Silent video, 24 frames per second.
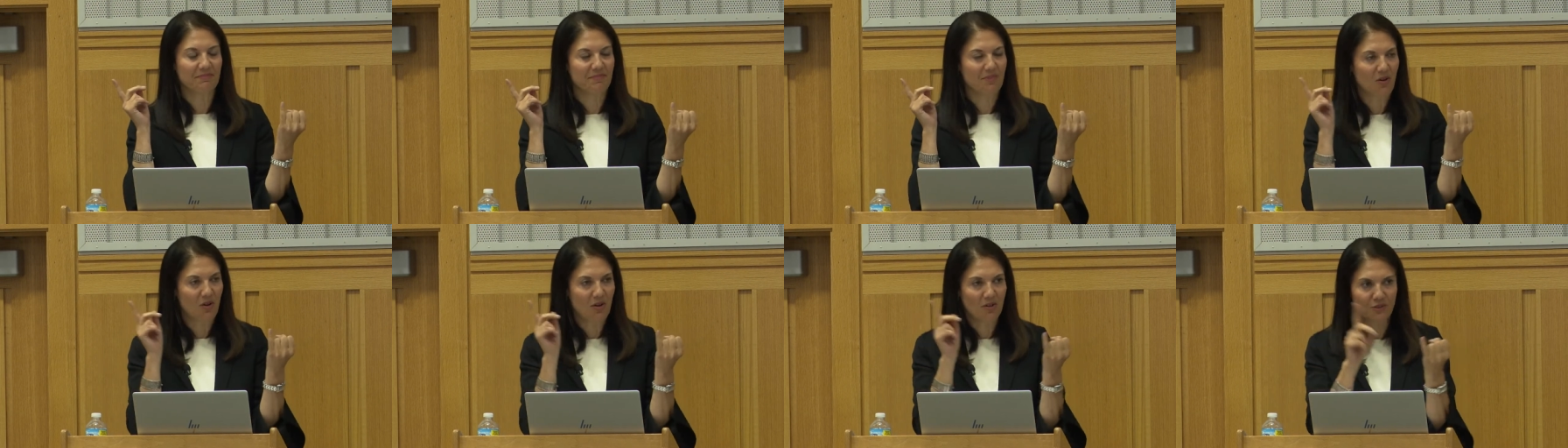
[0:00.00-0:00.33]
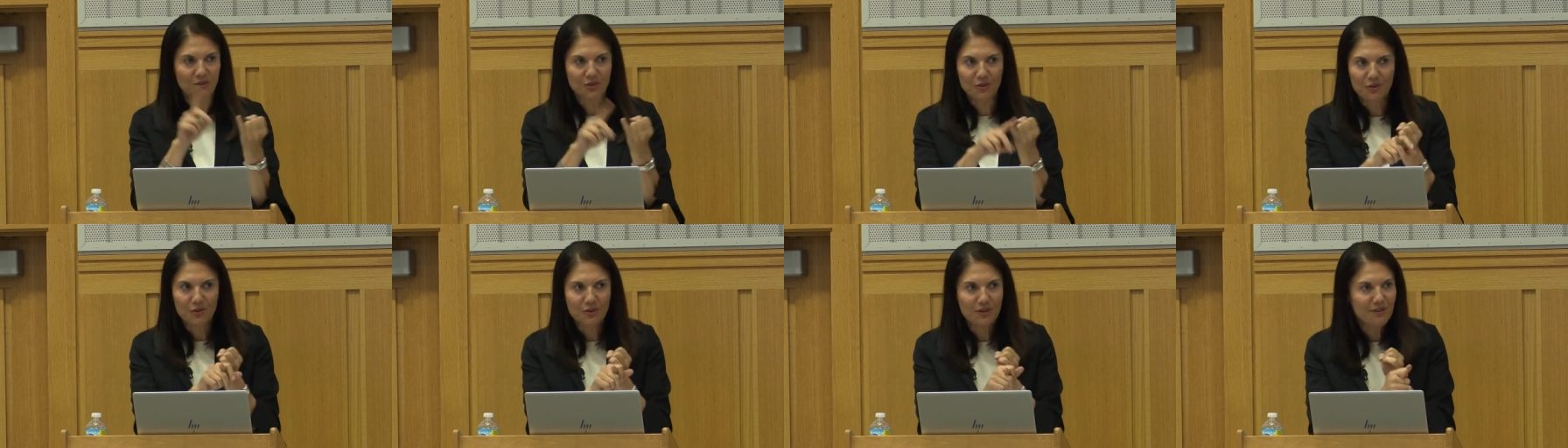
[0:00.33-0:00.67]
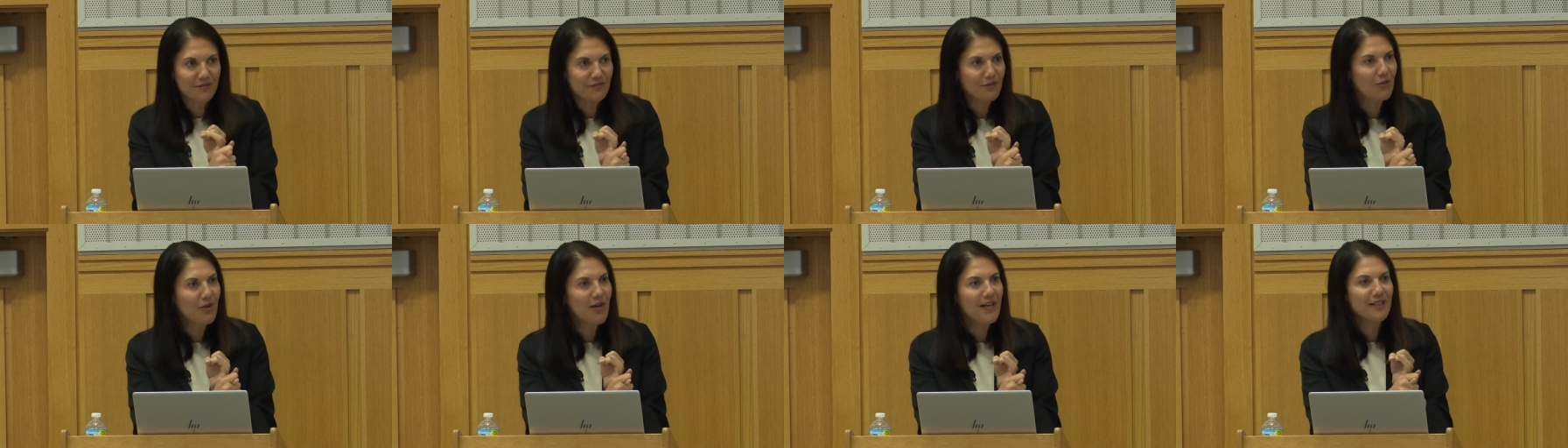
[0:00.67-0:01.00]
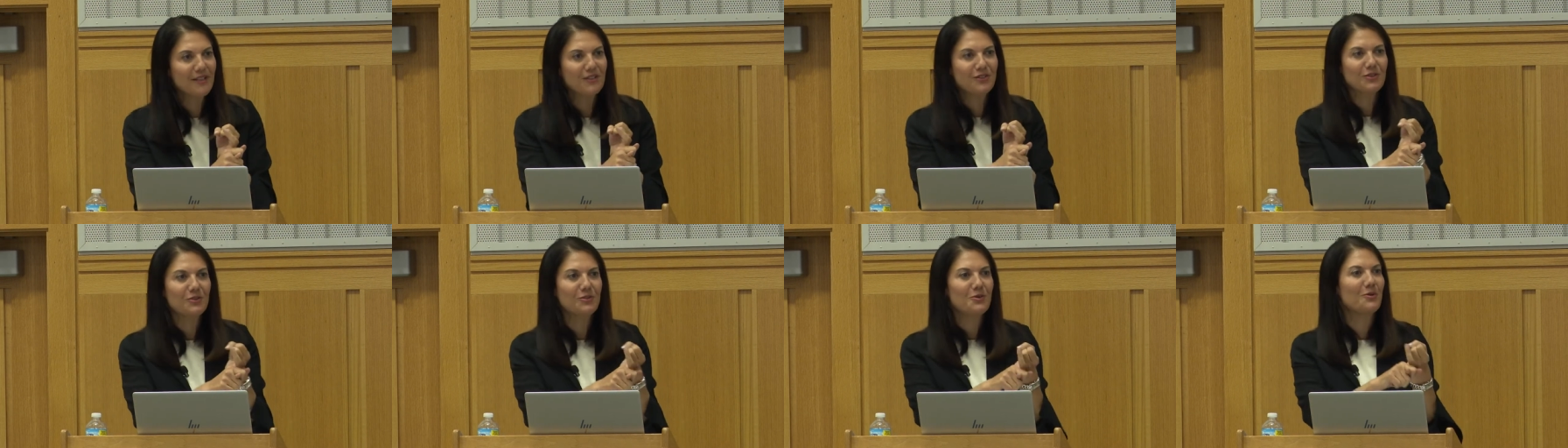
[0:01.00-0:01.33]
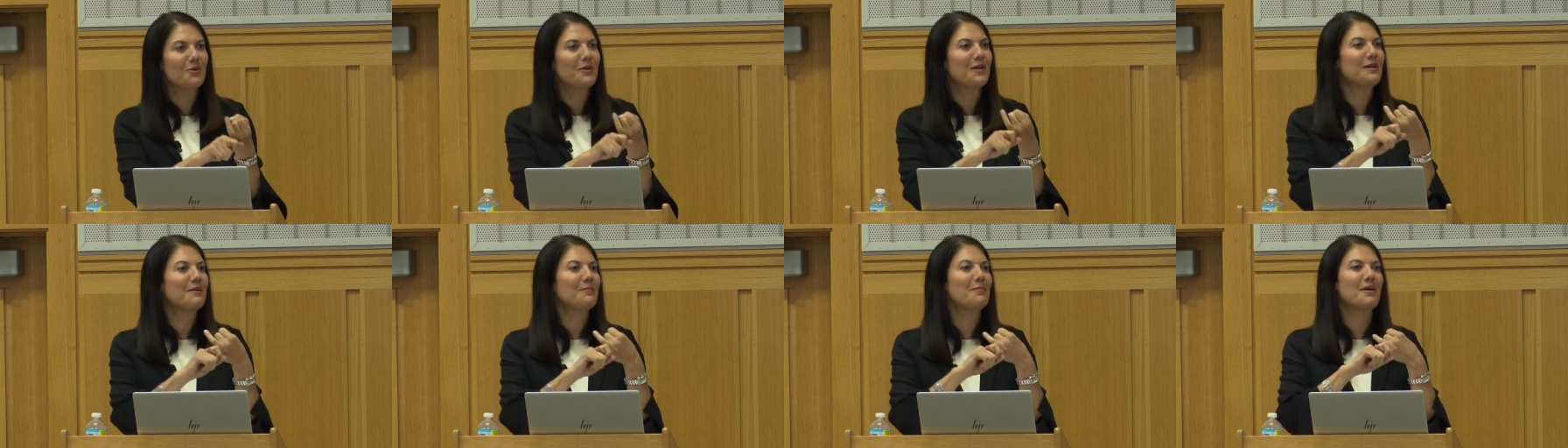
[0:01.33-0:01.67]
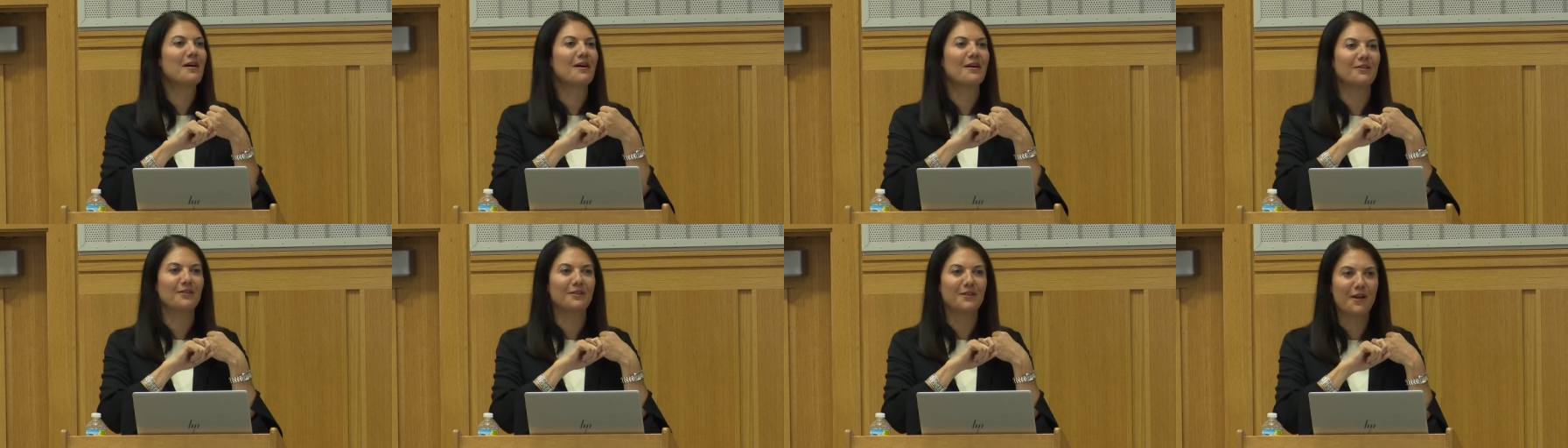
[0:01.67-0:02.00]
alternative credit scoring
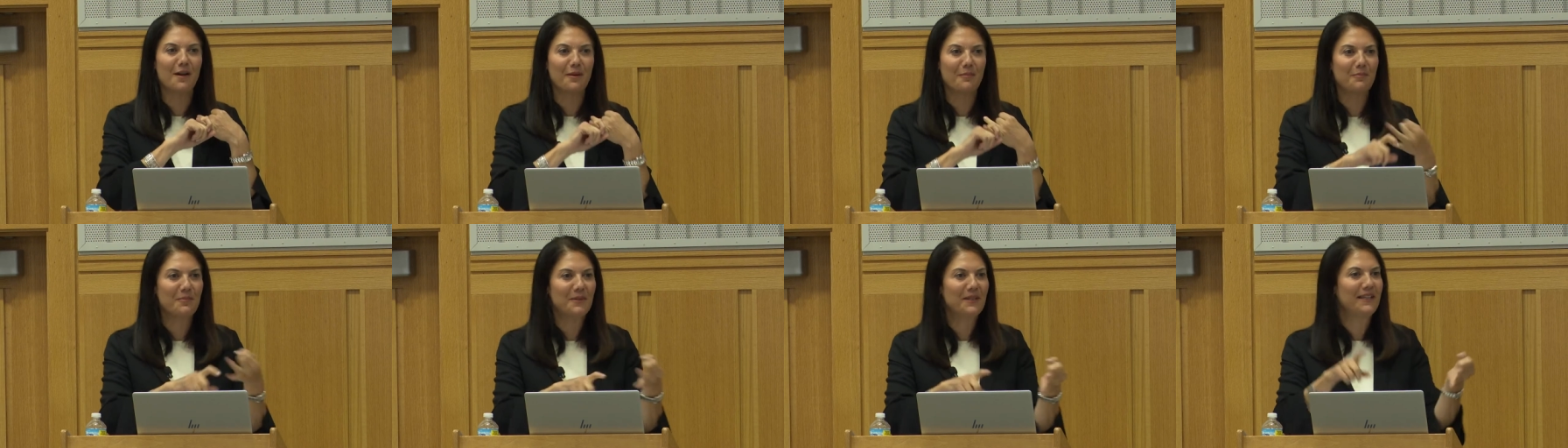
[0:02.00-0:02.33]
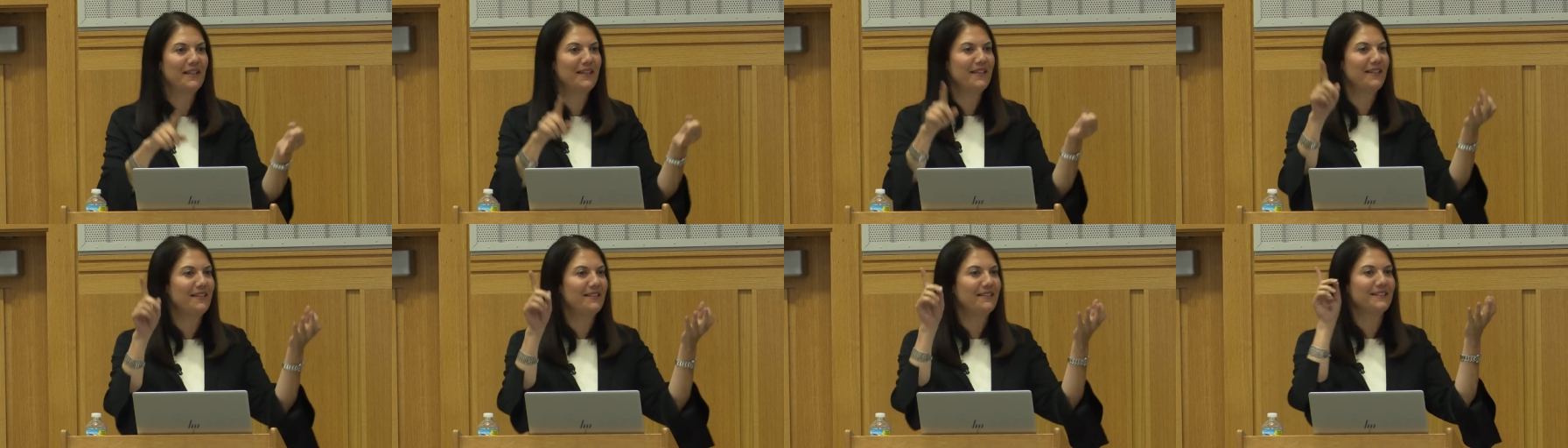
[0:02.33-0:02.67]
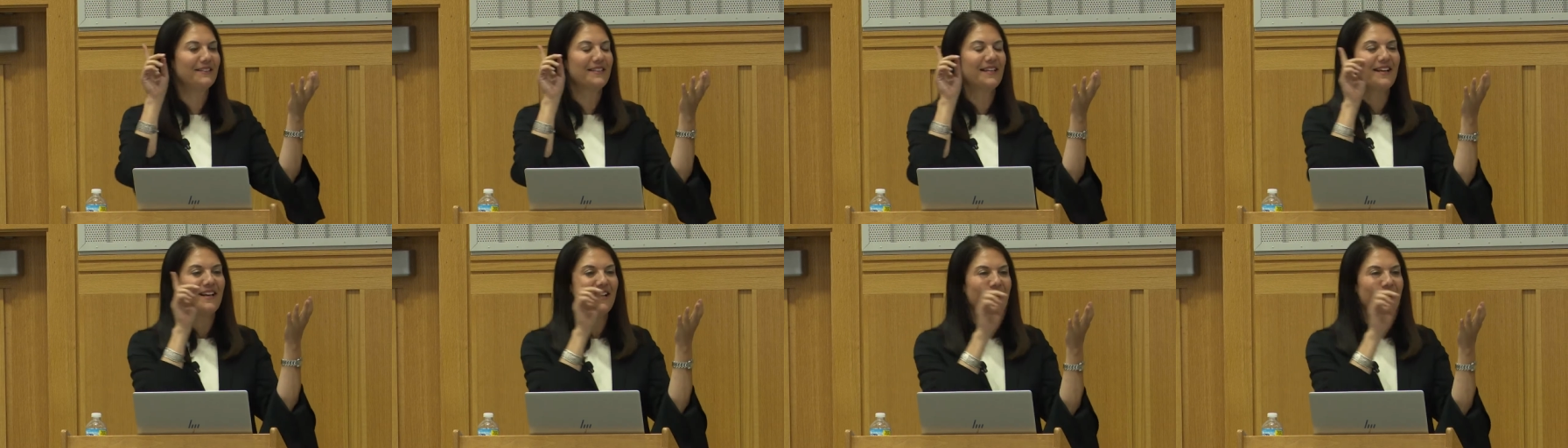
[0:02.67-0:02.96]
model companies,